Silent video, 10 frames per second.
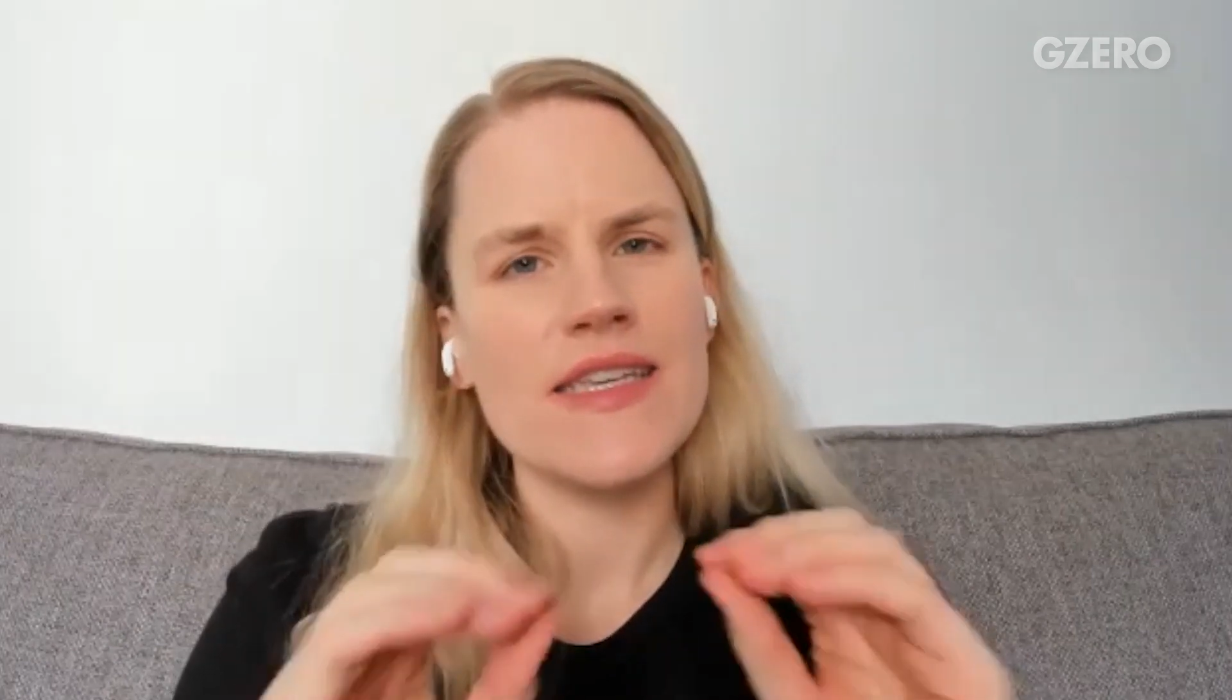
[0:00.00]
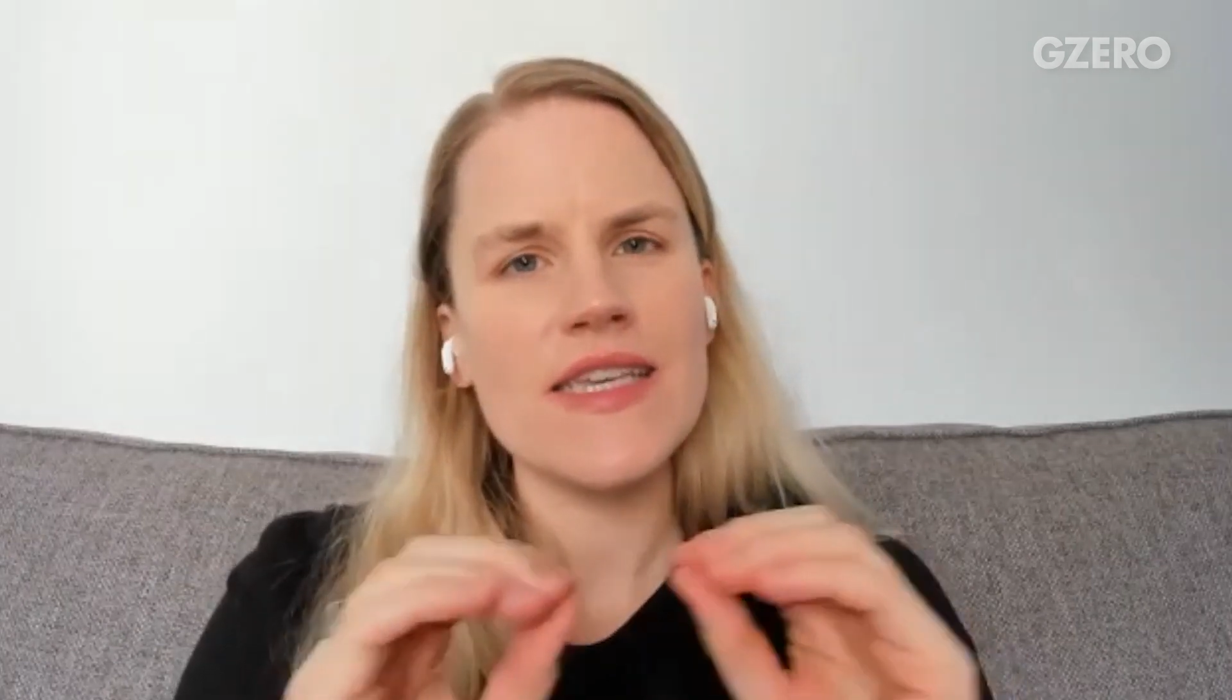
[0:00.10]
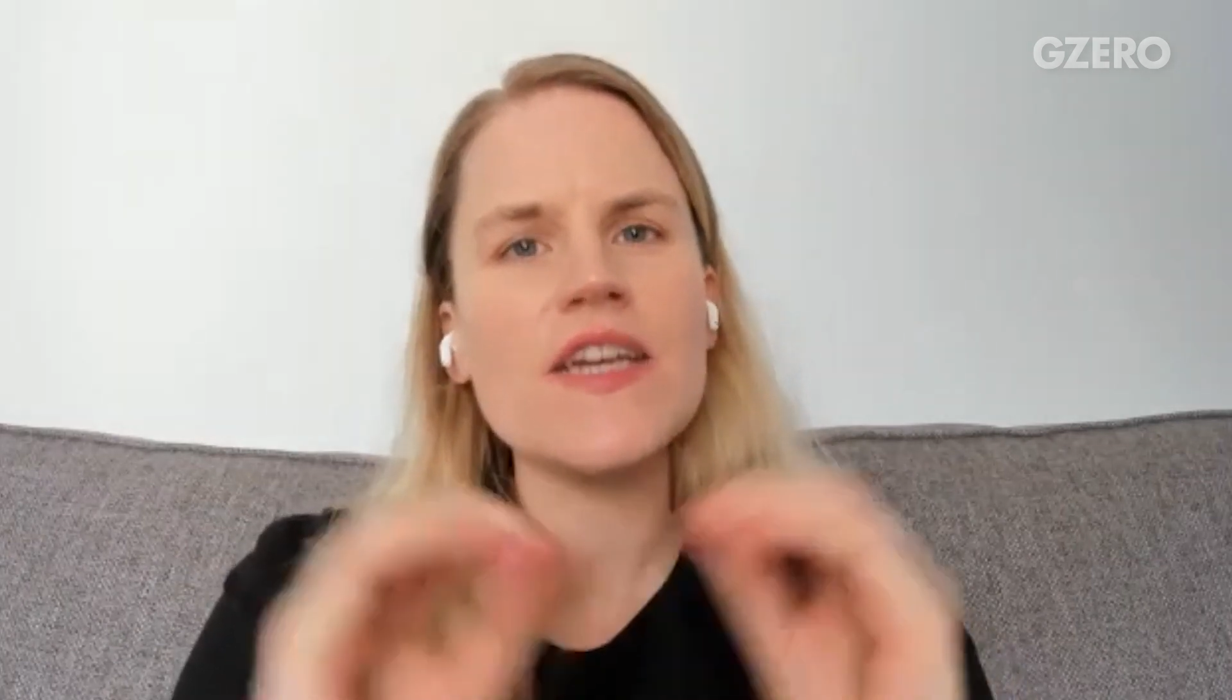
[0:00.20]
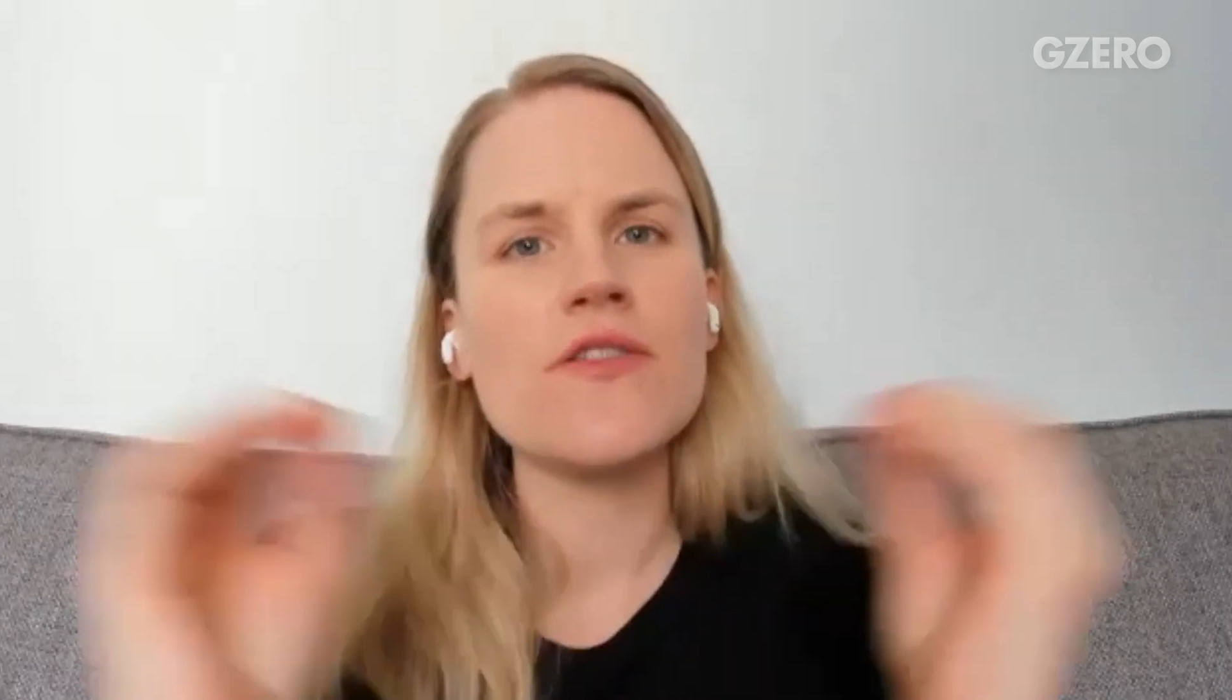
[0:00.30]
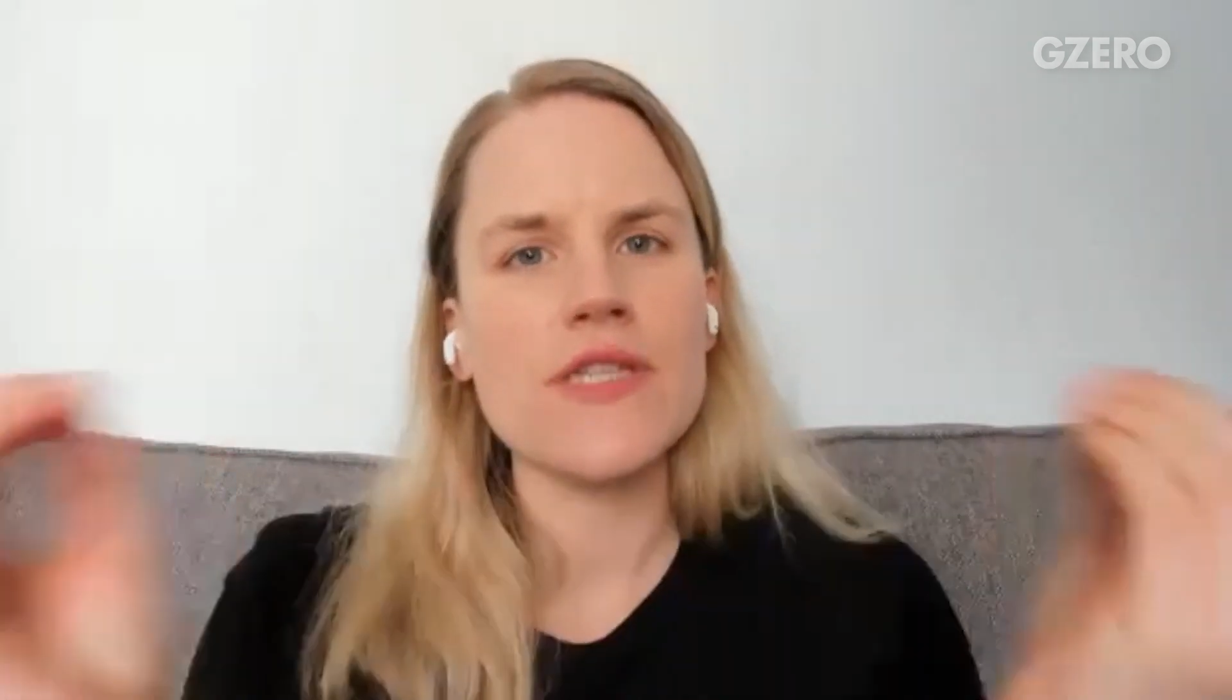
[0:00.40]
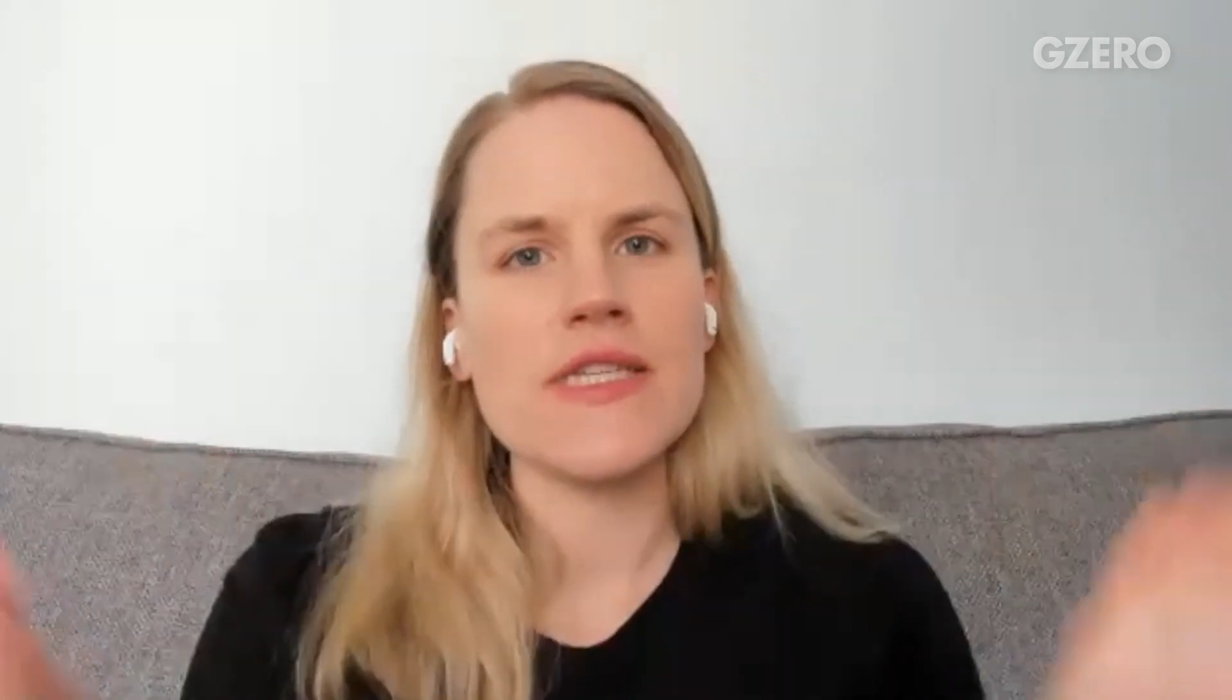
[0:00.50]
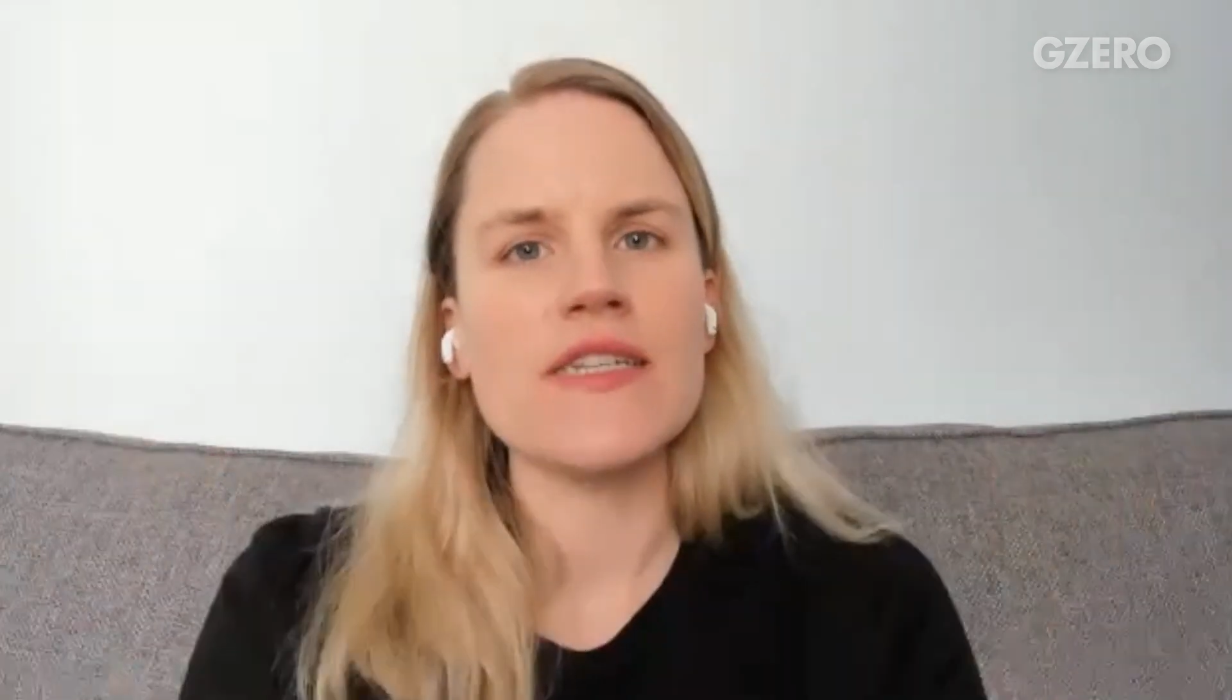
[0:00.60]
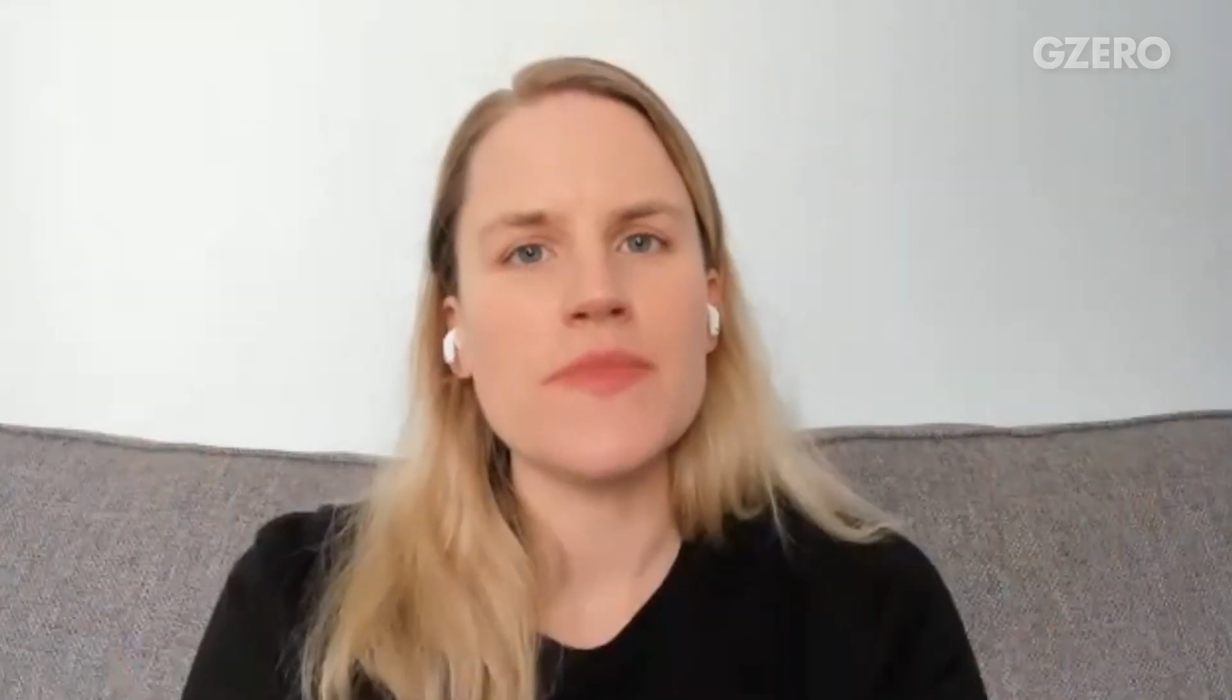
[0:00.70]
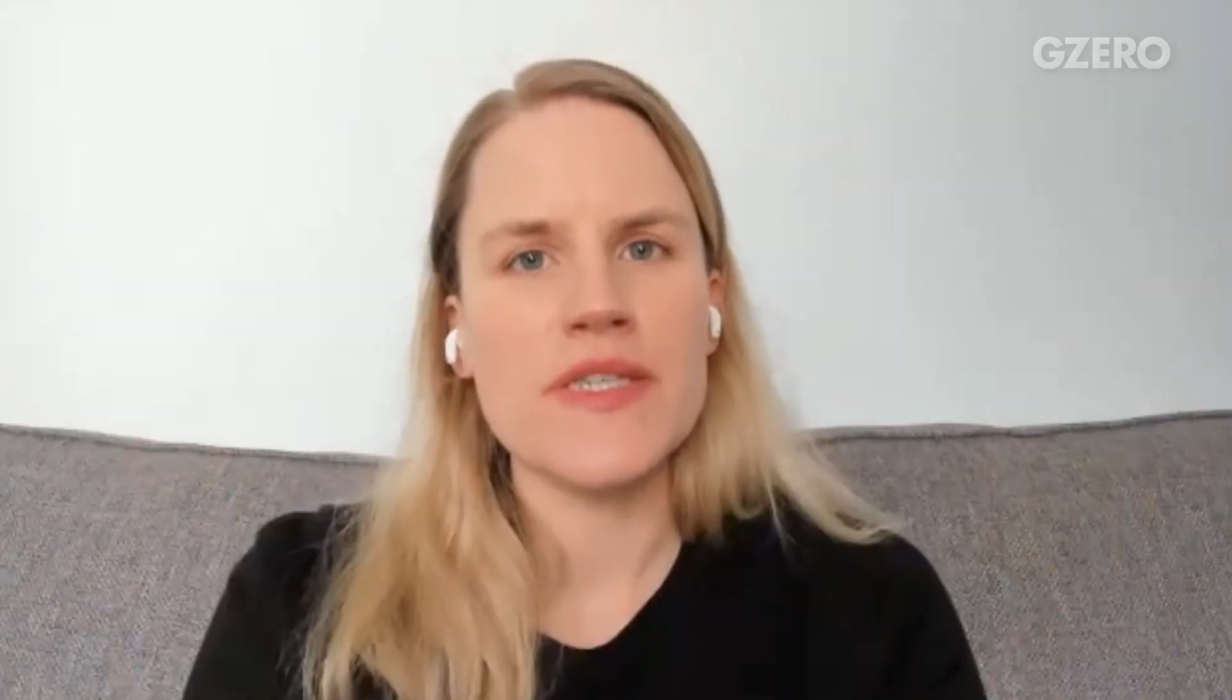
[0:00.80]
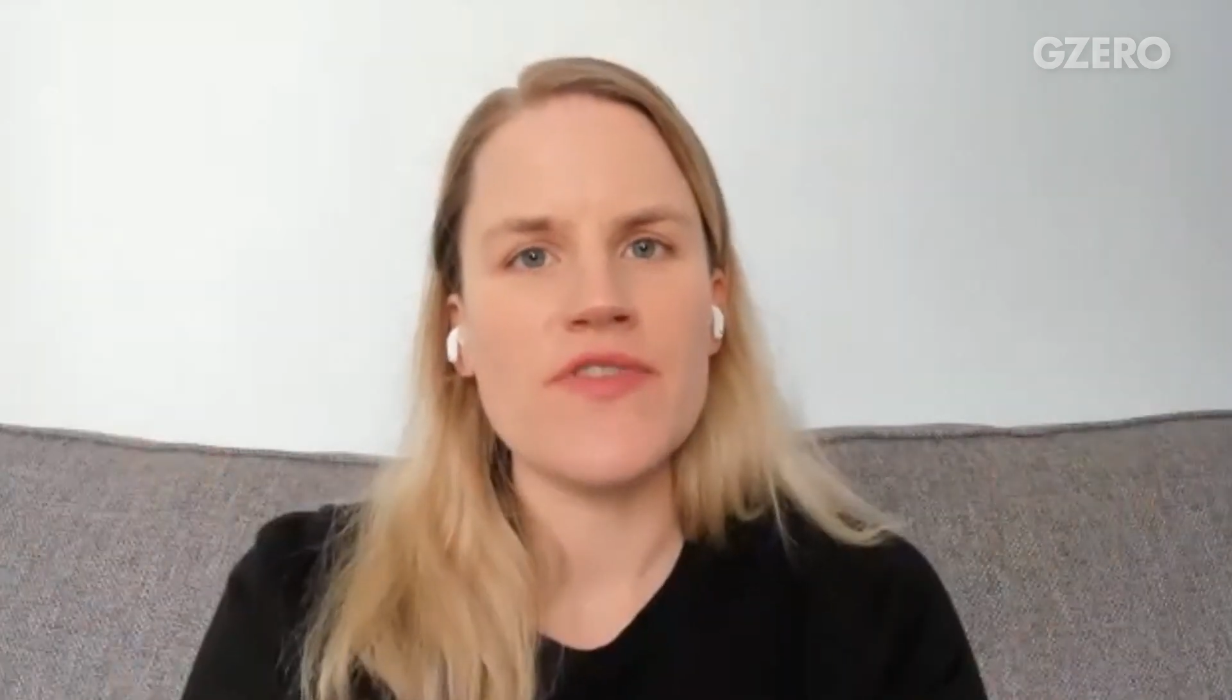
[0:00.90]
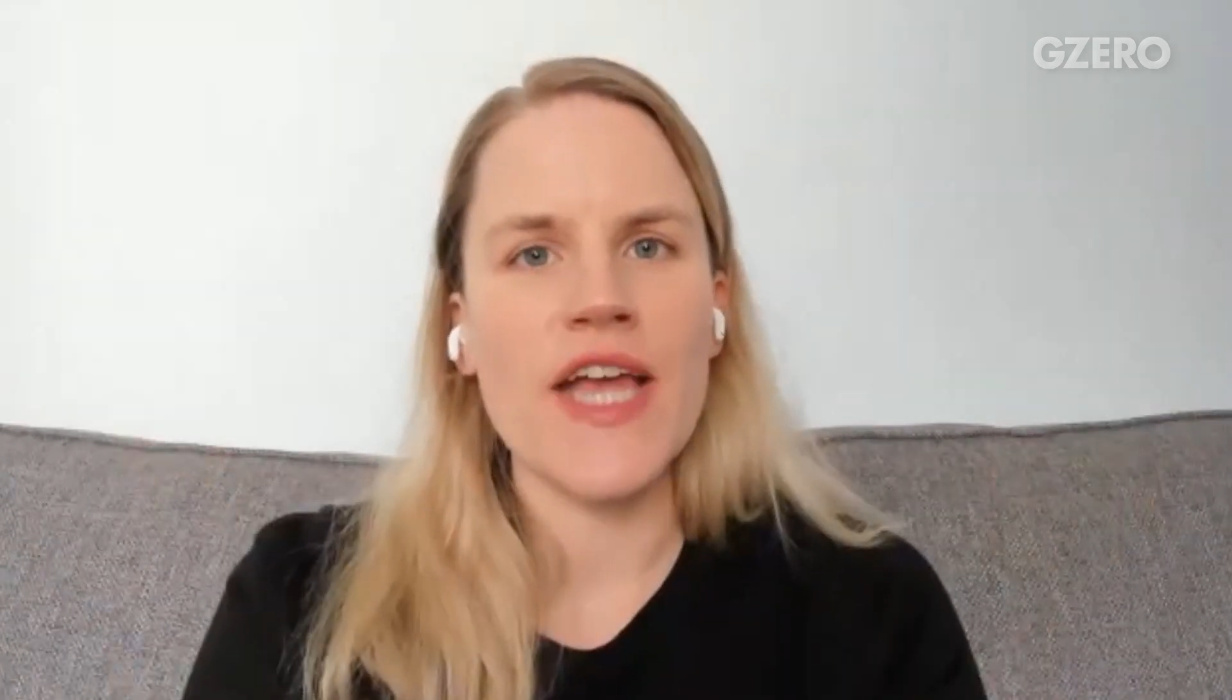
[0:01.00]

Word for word: ecosystems of